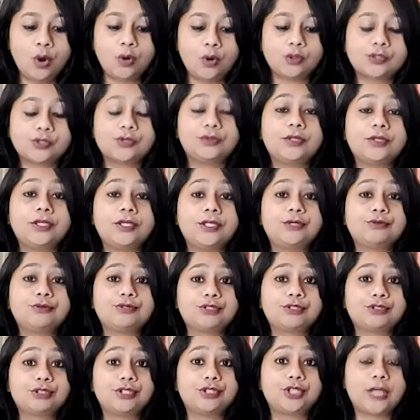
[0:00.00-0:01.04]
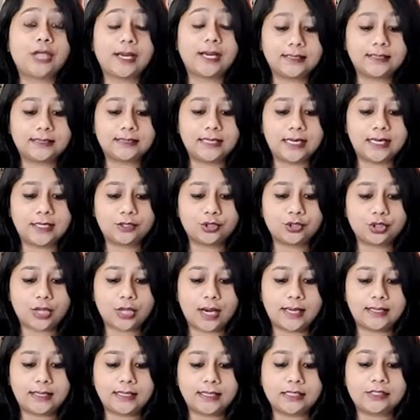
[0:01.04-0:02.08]
Also in the news, rejecting
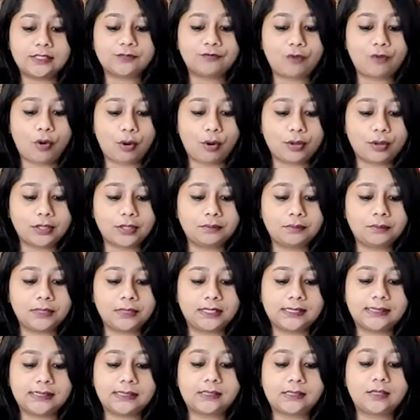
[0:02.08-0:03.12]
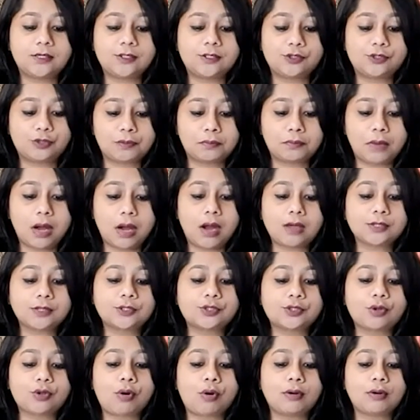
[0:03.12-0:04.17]
Chinese foreign minister's
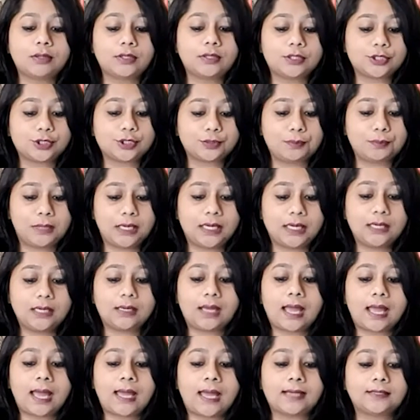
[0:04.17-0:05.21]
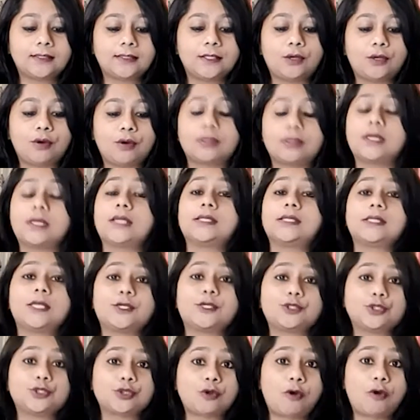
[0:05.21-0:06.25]
remarks on Kashmir at the
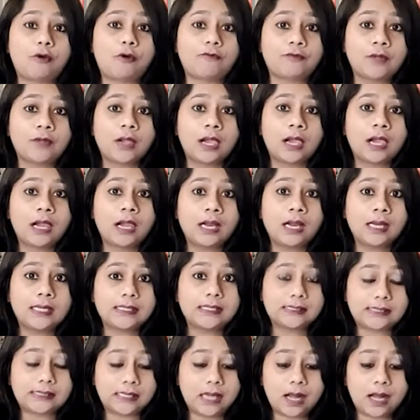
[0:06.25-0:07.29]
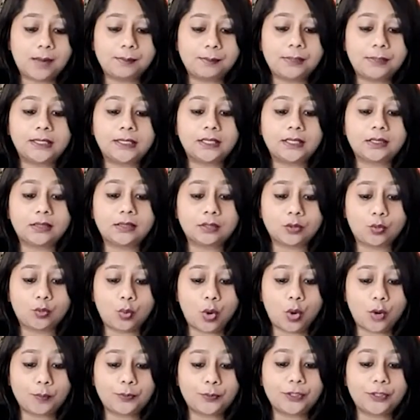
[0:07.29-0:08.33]
Organization of Islamic
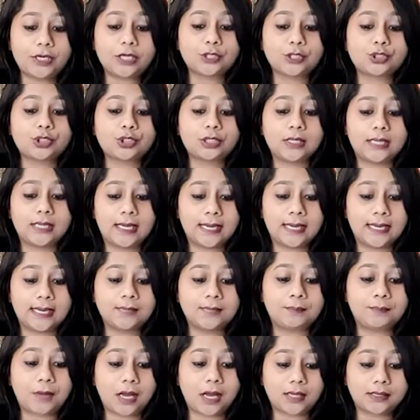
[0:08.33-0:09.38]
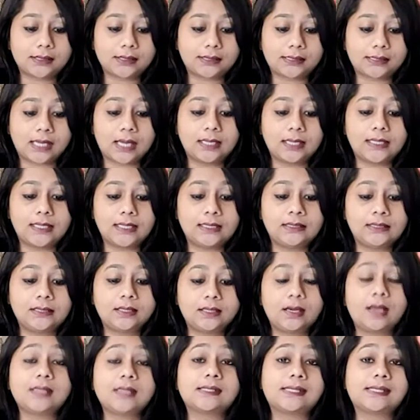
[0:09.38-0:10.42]
Cooperation in Pakistan,
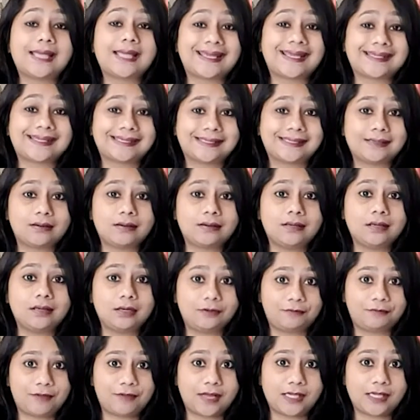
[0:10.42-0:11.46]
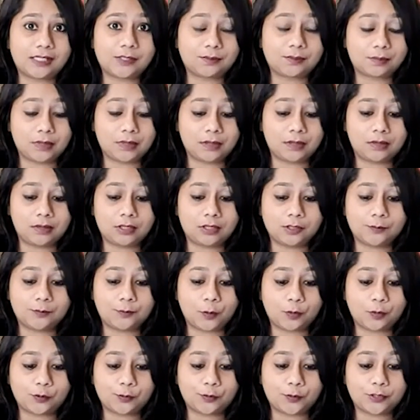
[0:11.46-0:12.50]
India's External Affairs
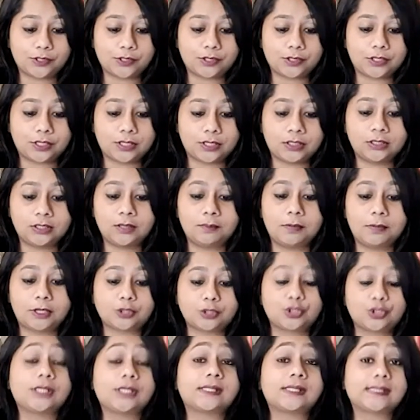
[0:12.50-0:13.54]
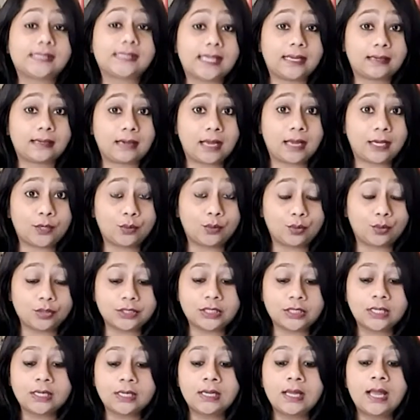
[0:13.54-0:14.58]
spokesperson Arindam Bakshi has said, and I
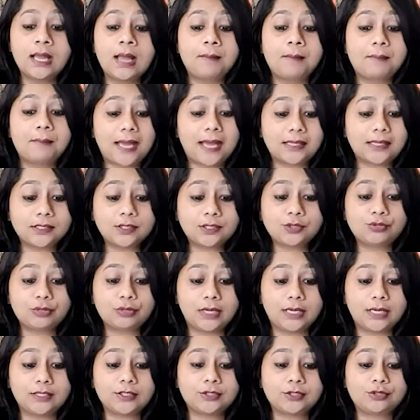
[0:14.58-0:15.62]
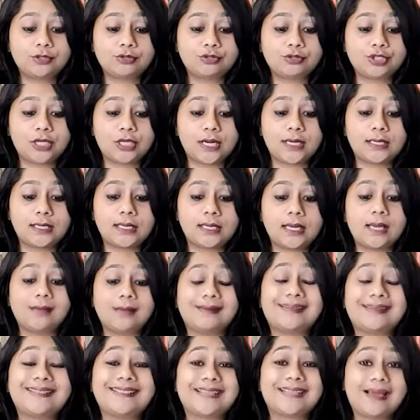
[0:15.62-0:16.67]
quote, matters related to JNK
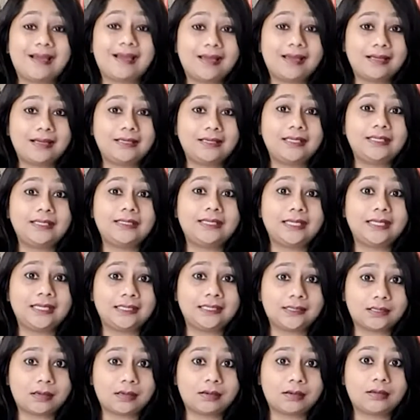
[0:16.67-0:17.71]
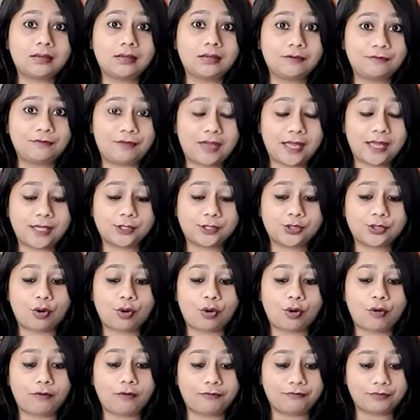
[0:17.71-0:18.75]
are entirely the internal affairs
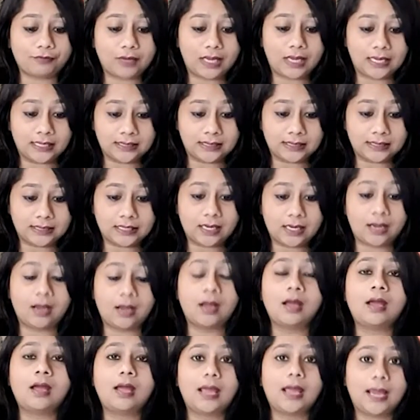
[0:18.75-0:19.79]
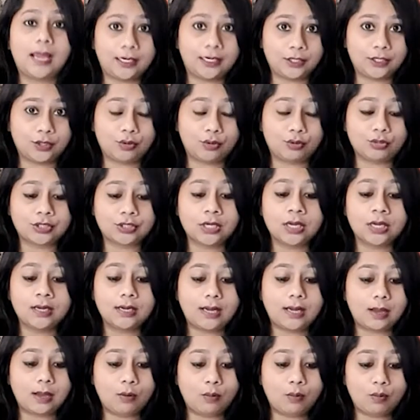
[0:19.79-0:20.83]
of India, end quote.
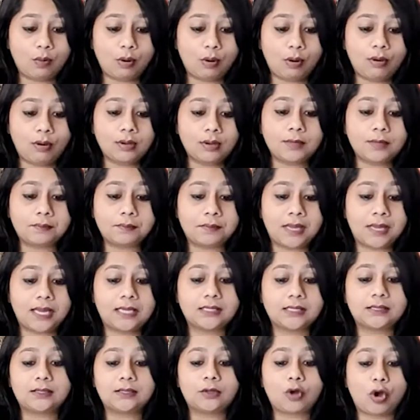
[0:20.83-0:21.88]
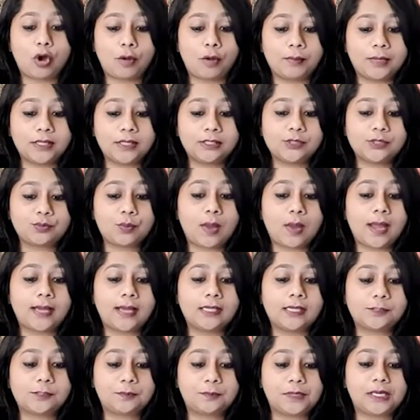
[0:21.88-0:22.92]
Now, Wong made the comments
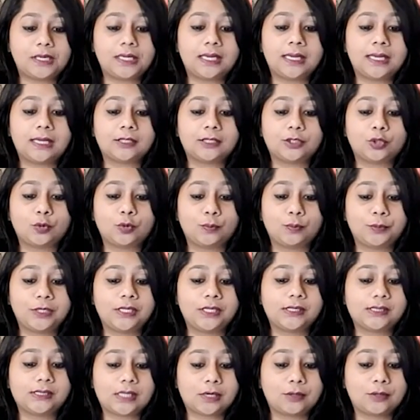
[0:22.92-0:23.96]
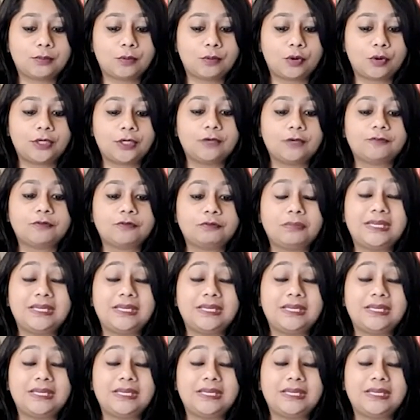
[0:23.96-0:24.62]
while speaking at the opening ceremony of a